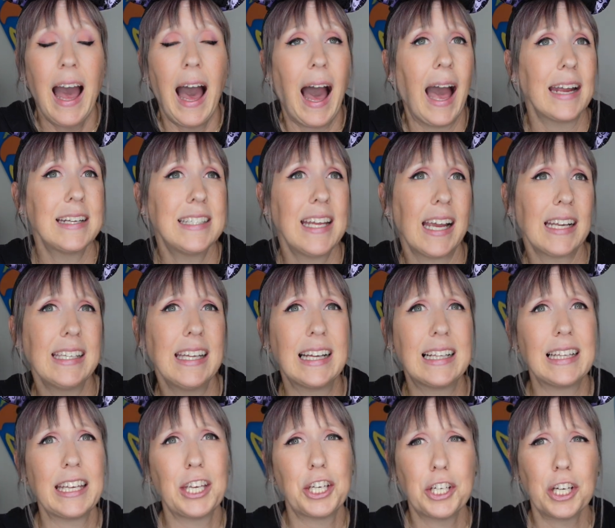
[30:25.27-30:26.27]
I
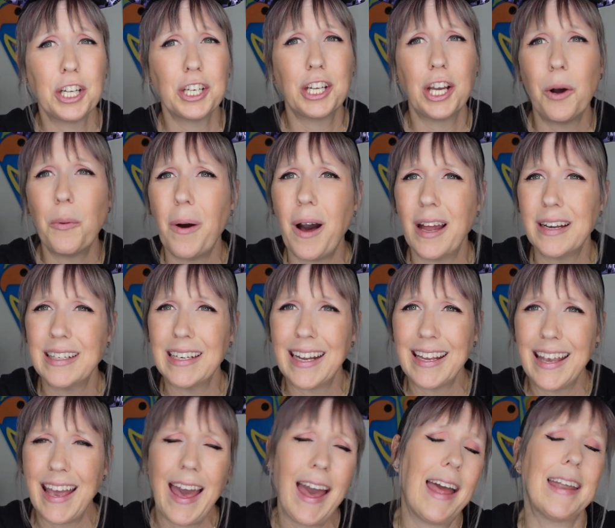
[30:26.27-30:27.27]
technically could go on it
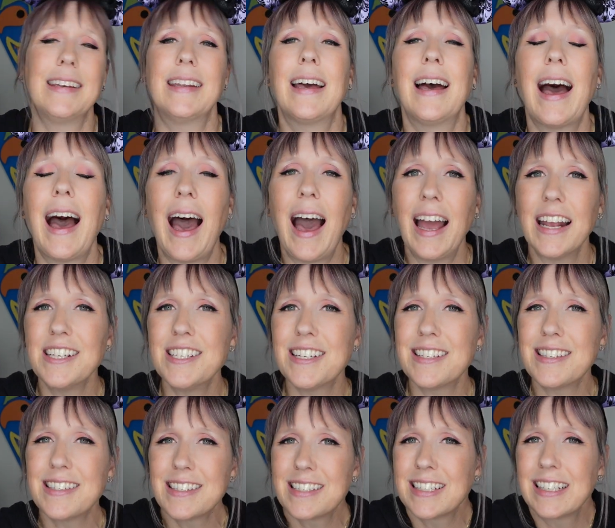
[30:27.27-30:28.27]
again. I
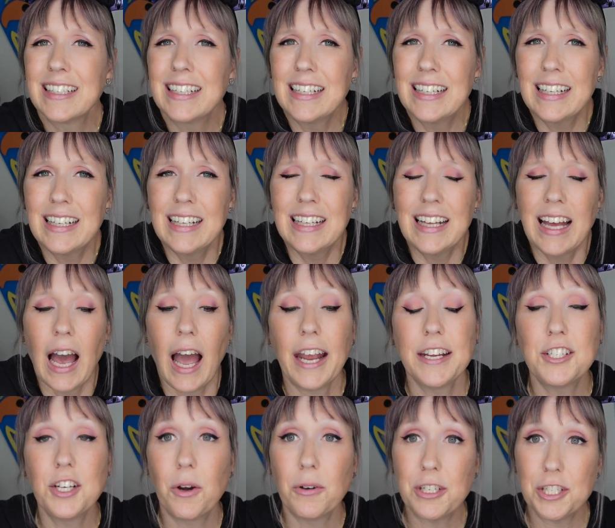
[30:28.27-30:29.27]
just, I
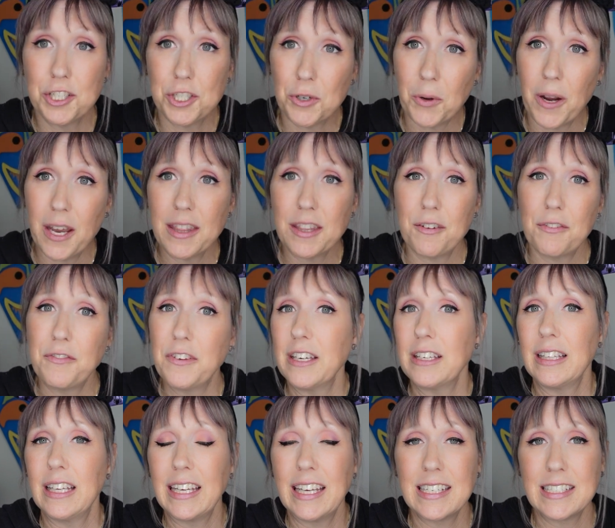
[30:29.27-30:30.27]
don't enjoy the
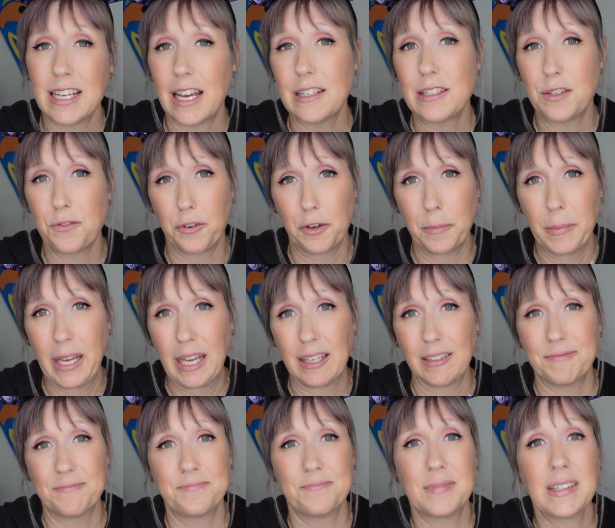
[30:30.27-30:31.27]
feeling it does for
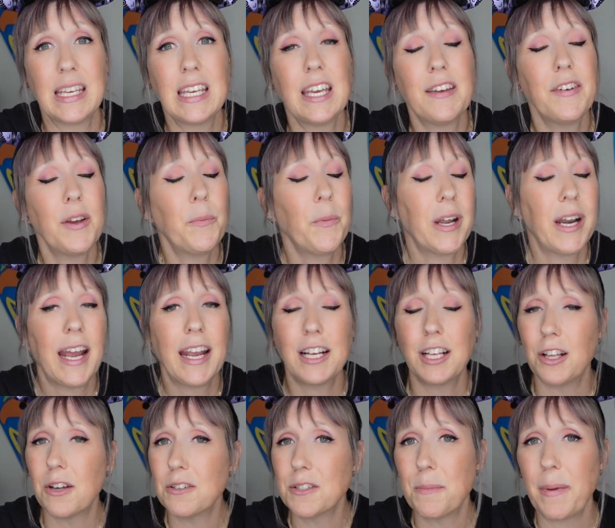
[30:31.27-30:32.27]
me. Even when I
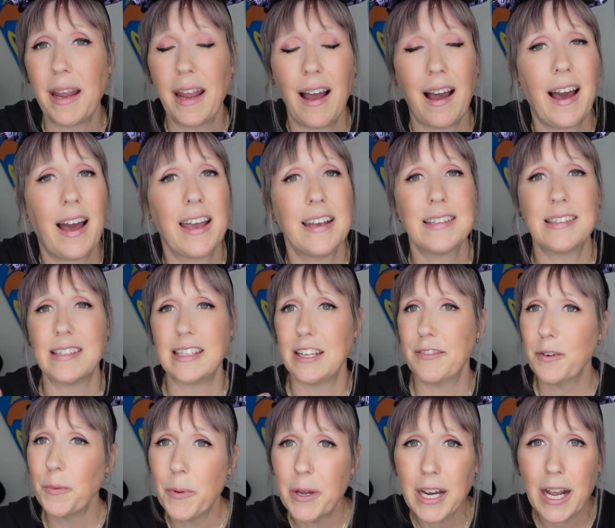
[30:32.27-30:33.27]
close my eyes and
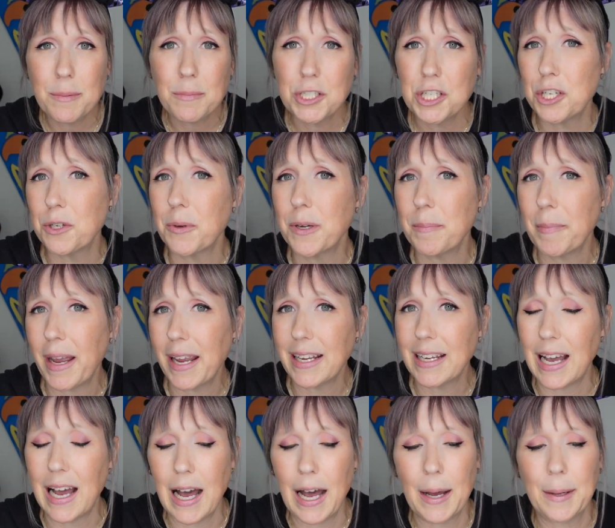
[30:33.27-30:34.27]
even when I'm chewing my
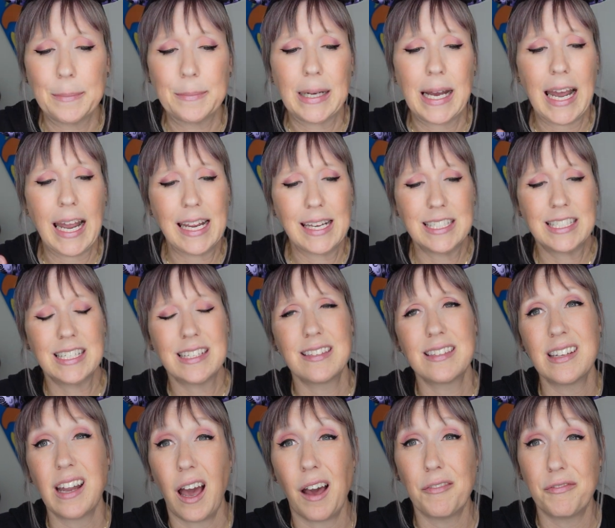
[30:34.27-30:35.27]
gum, I'm
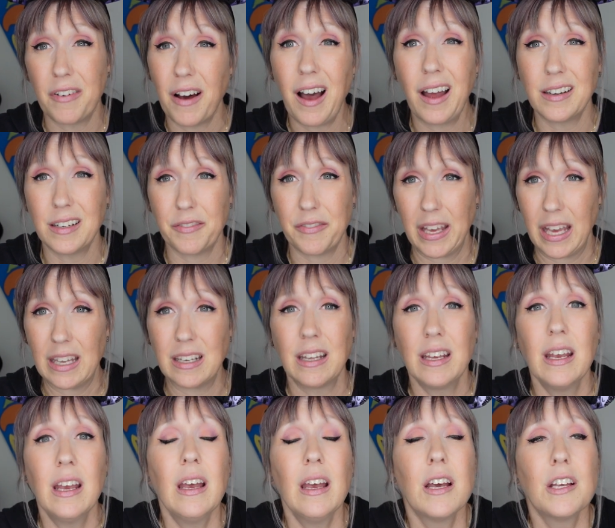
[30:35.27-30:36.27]
just not fond of it.
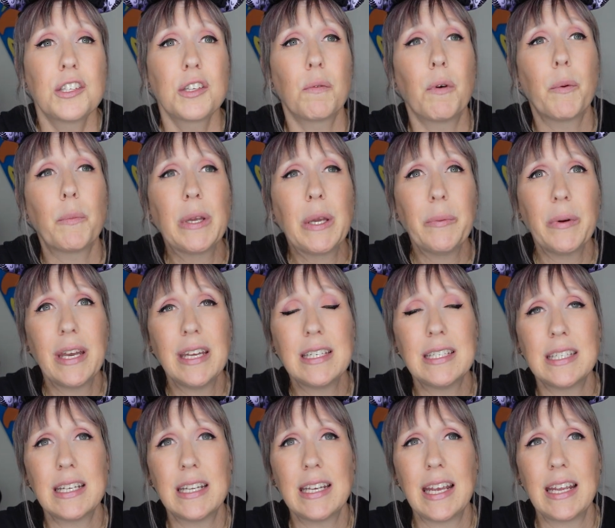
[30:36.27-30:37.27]
So when we went and
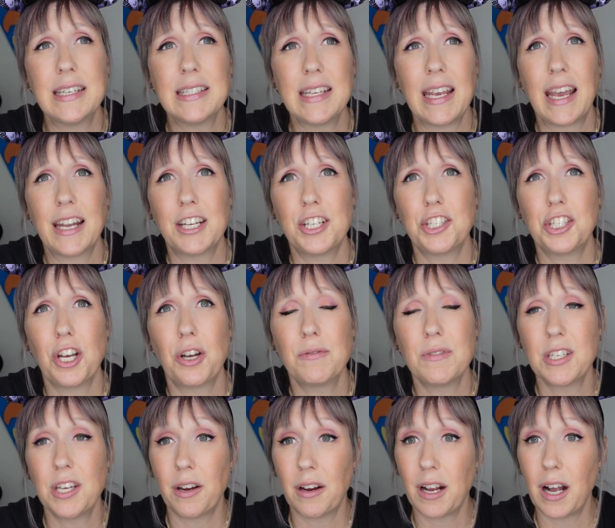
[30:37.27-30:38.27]
did Indiana
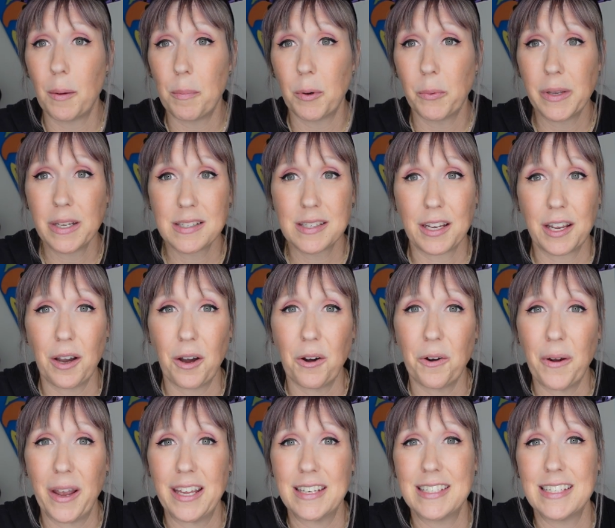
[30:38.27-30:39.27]
Jones here a couple weeks
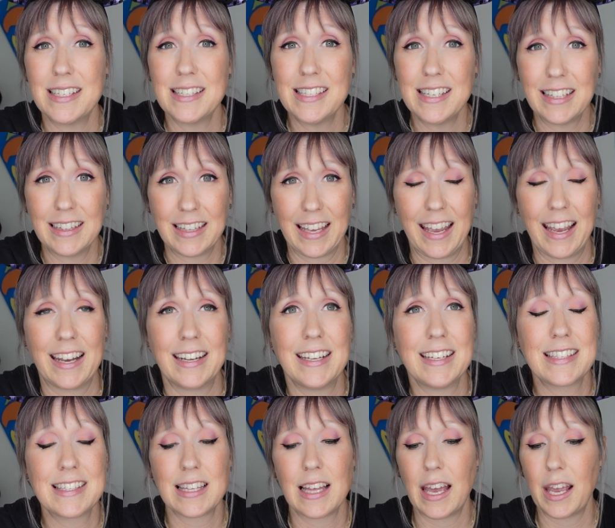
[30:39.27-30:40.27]
ago at Disneyland,
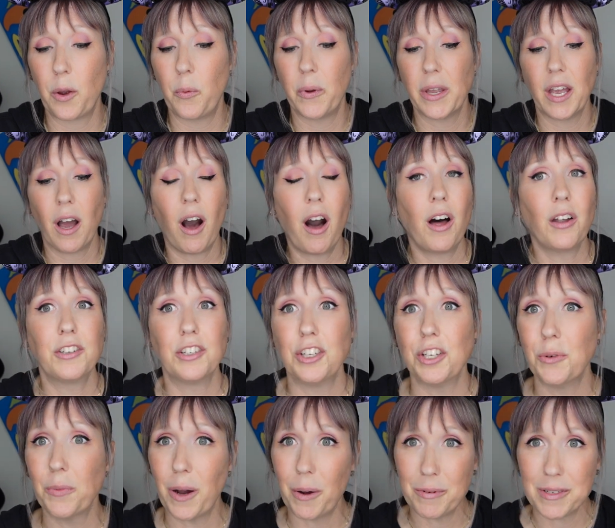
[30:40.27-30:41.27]
it's like we all
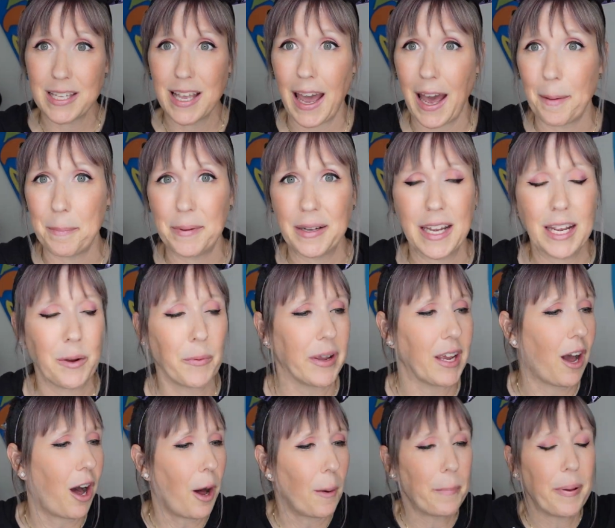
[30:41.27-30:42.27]
knew what was happening. We
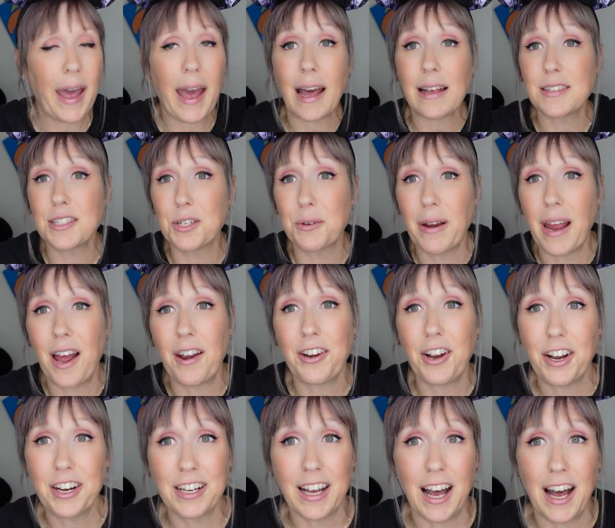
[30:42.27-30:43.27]
all passed around
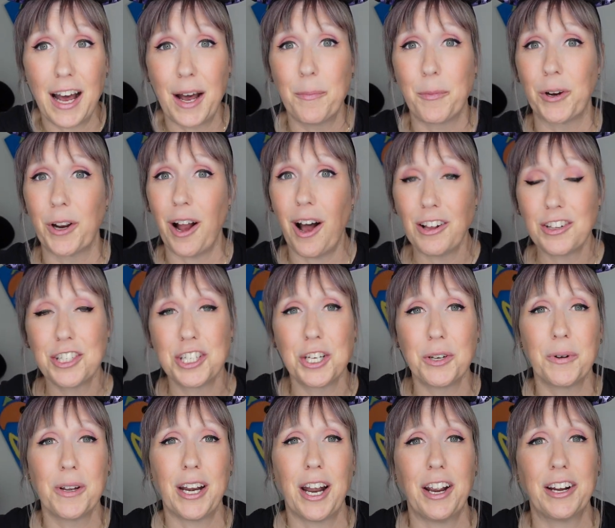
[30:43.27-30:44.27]
our gum, we're all
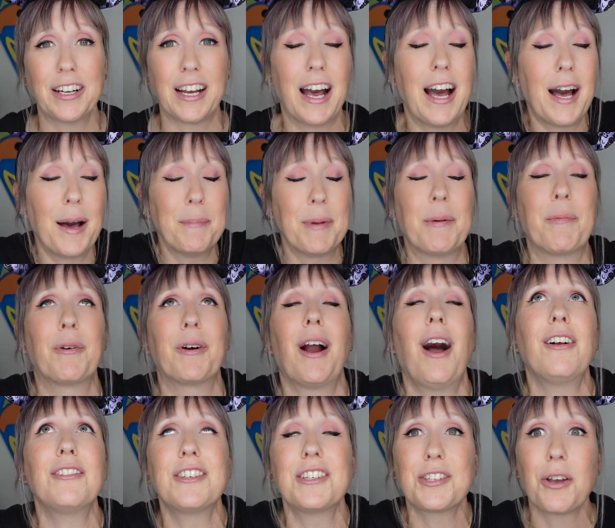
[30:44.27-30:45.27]
chewing our gum, and we're
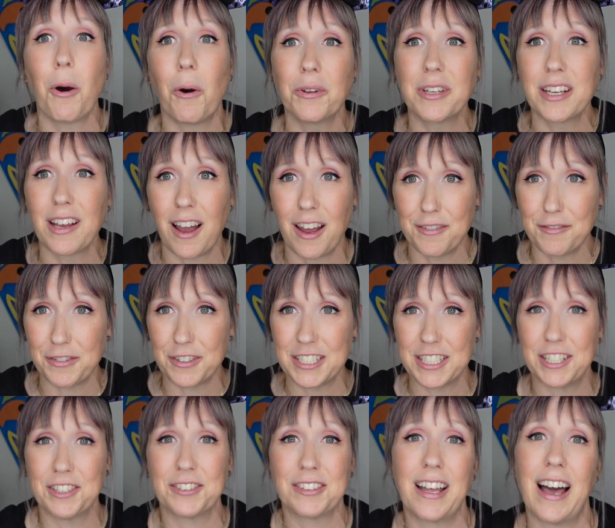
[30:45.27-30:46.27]
all just holding on for
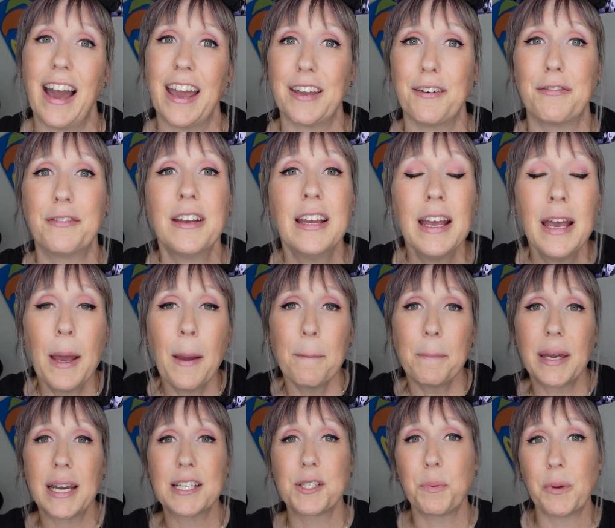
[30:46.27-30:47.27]
dear life
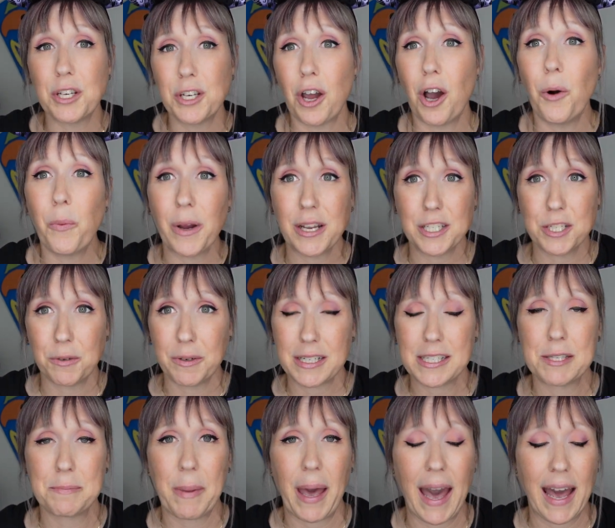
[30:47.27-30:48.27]
because we know what to
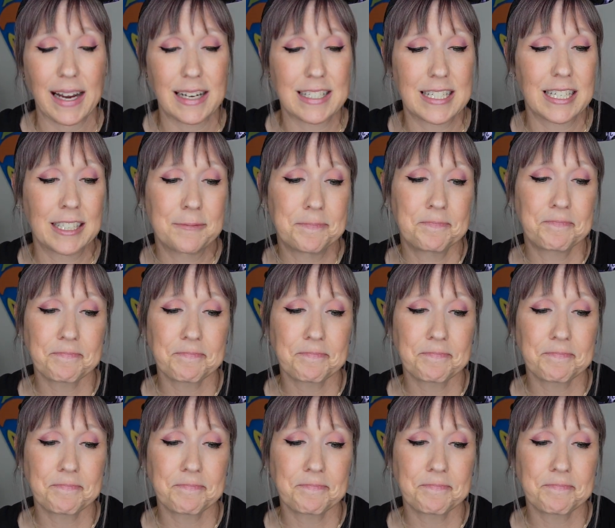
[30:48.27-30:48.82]
expect.